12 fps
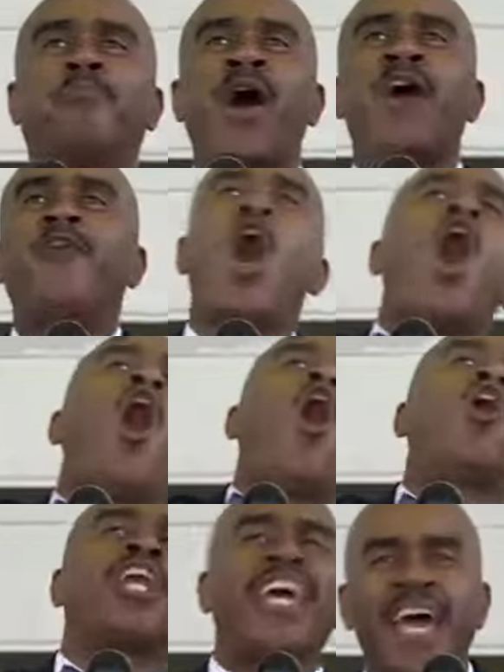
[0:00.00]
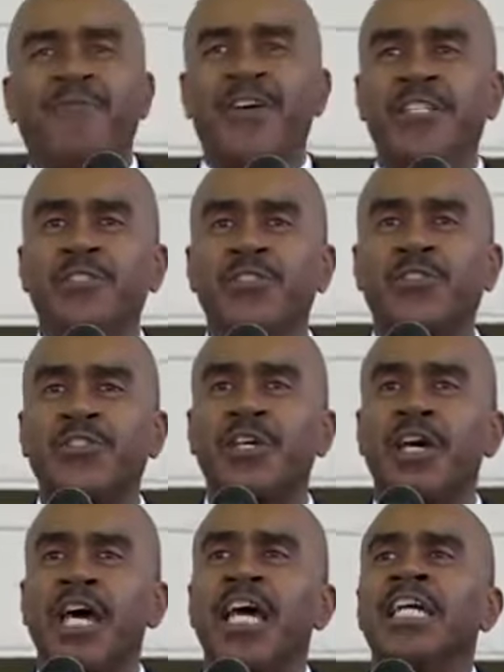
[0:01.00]
above all heavens,
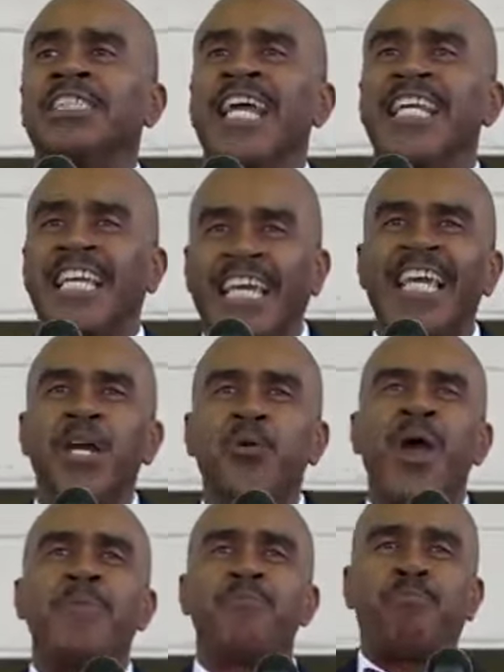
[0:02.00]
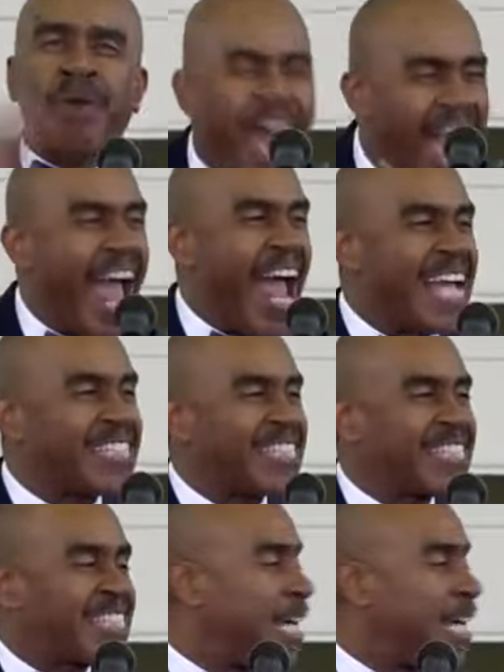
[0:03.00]
then he went past